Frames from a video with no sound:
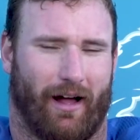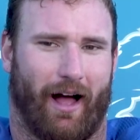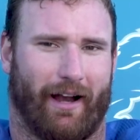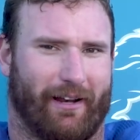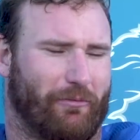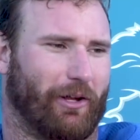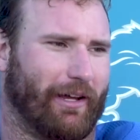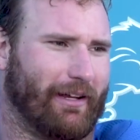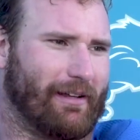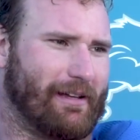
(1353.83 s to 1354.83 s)
I didn't
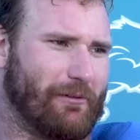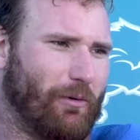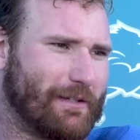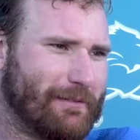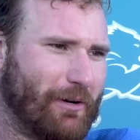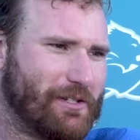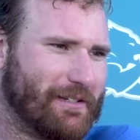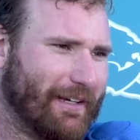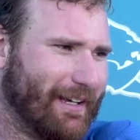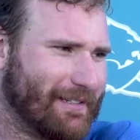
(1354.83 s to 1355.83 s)
really, it wasn't much
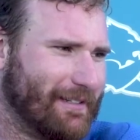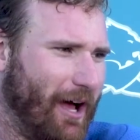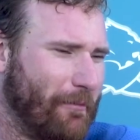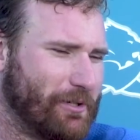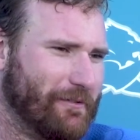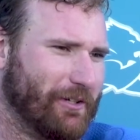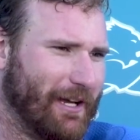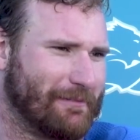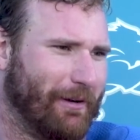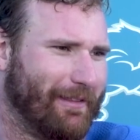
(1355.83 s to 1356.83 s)
as, I guess, an option, if you
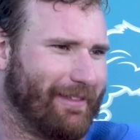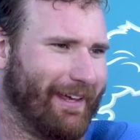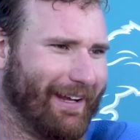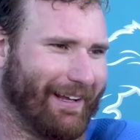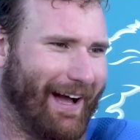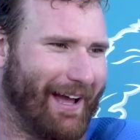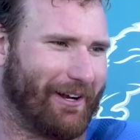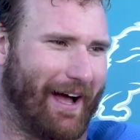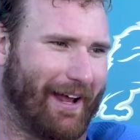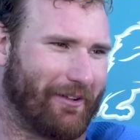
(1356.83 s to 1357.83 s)
guys might think. I
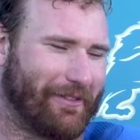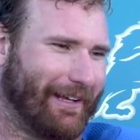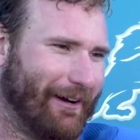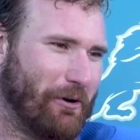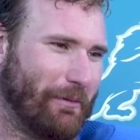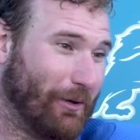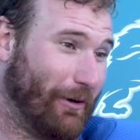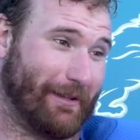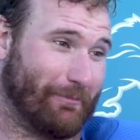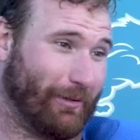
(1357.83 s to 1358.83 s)
don't think I would have been
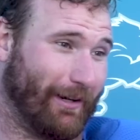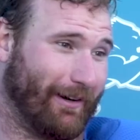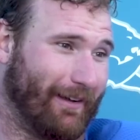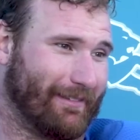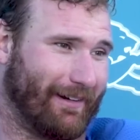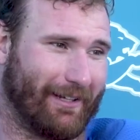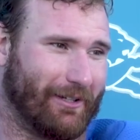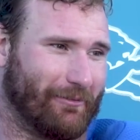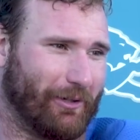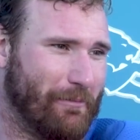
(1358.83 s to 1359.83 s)
quite the player out there. I
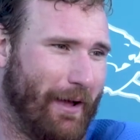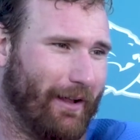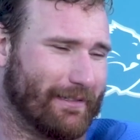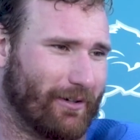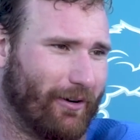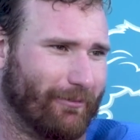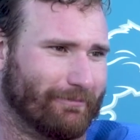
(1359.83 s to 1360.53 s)
couldn't really balance at all.